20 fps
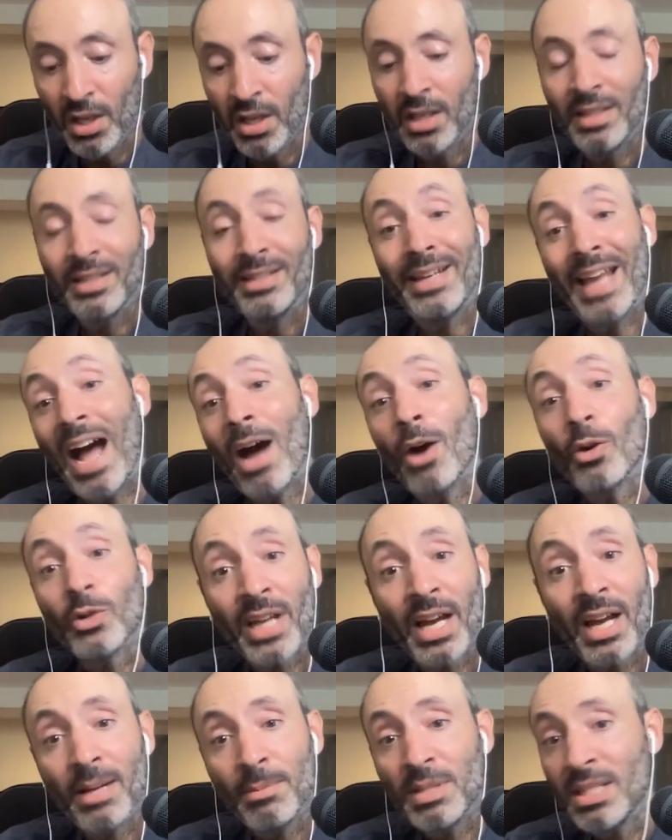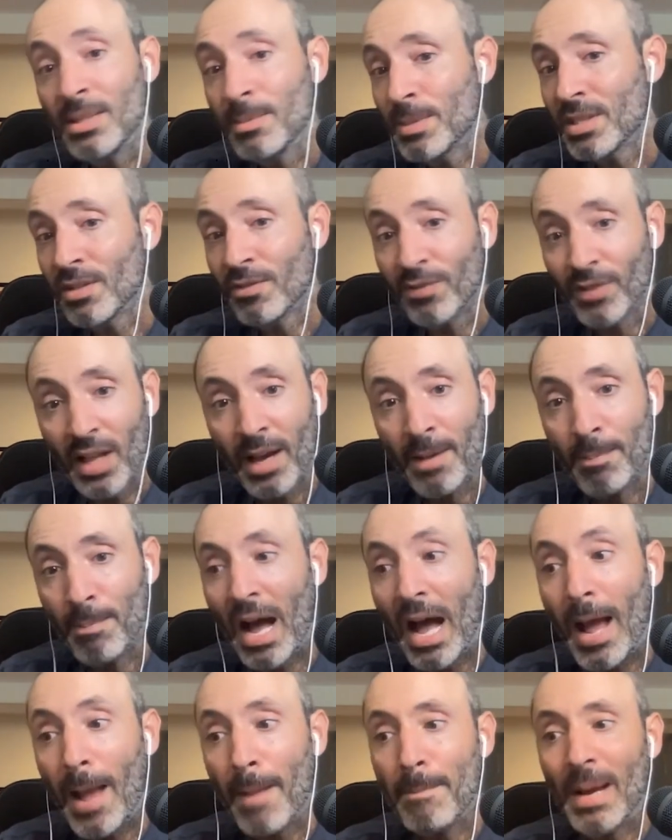Now time seems to fly
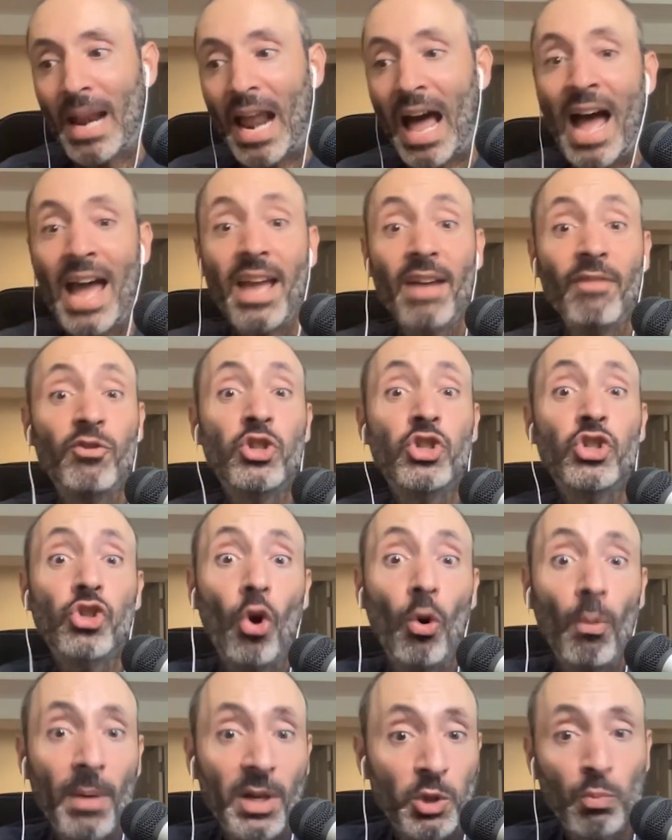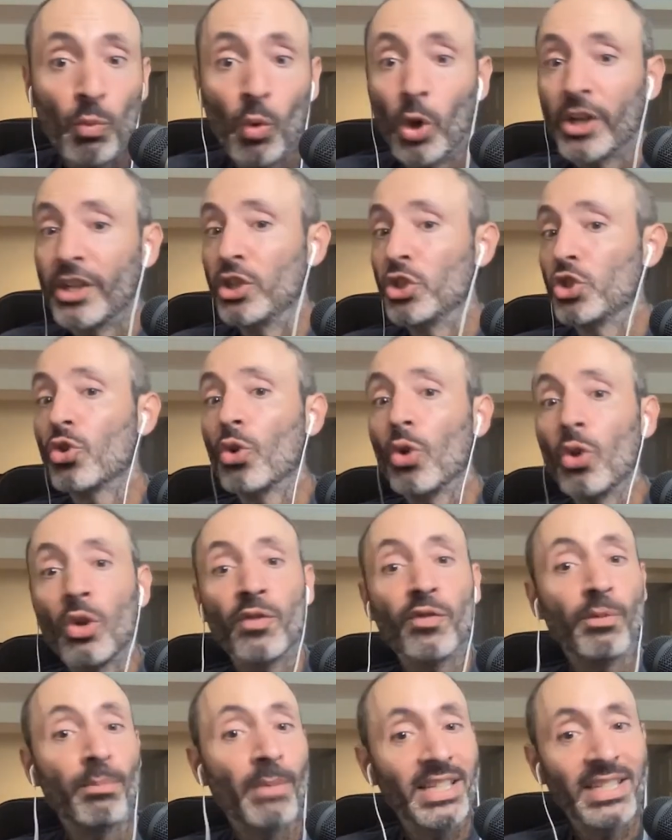by, but I have so much more control
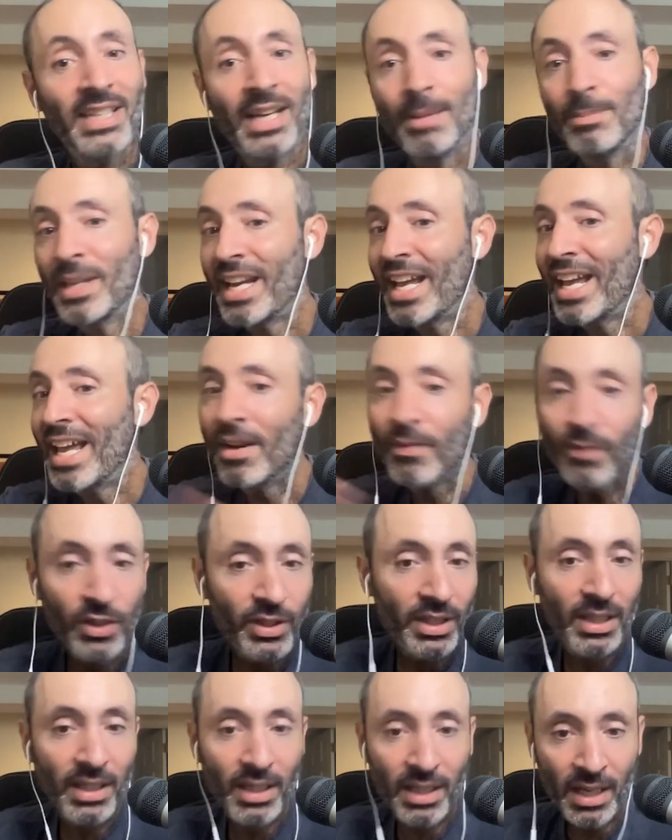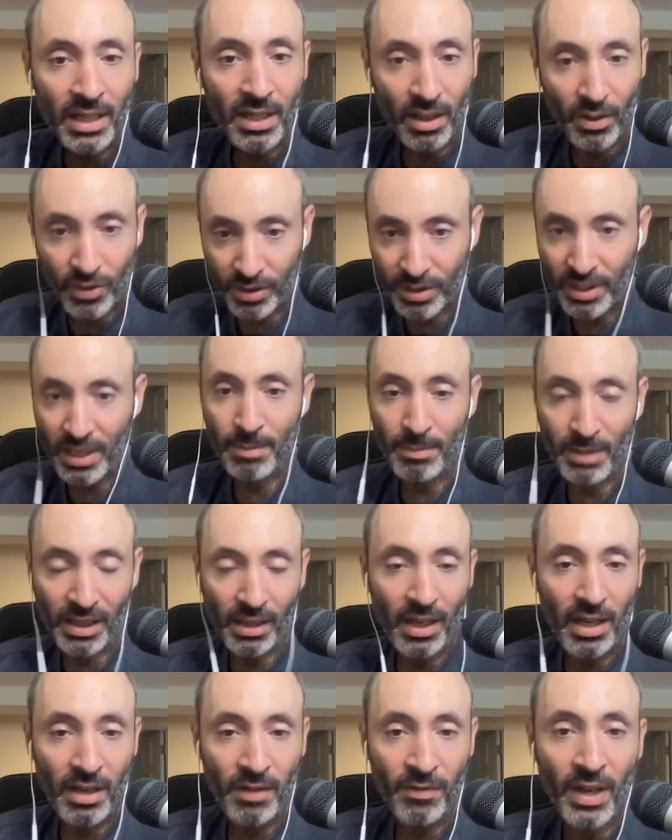over my time than I ever did at any other time in
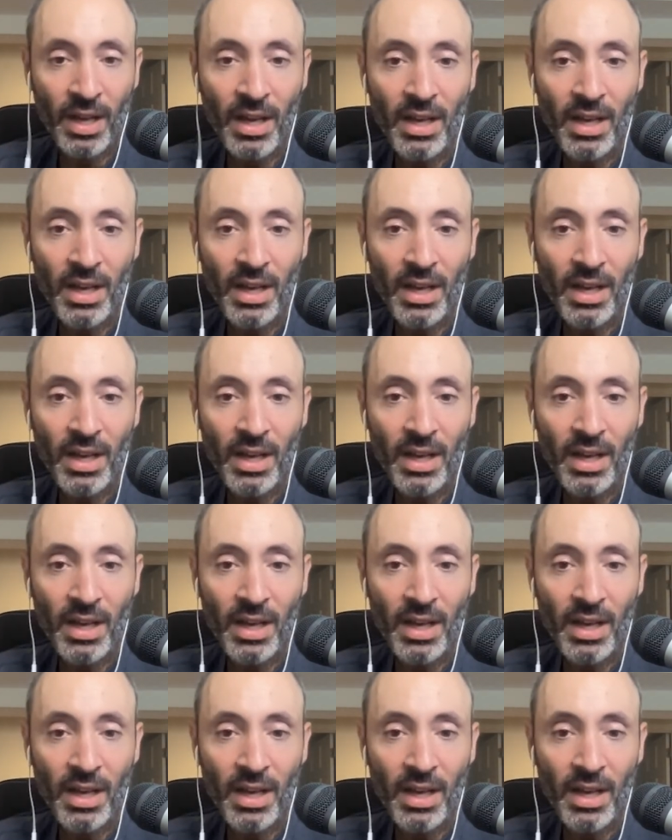life.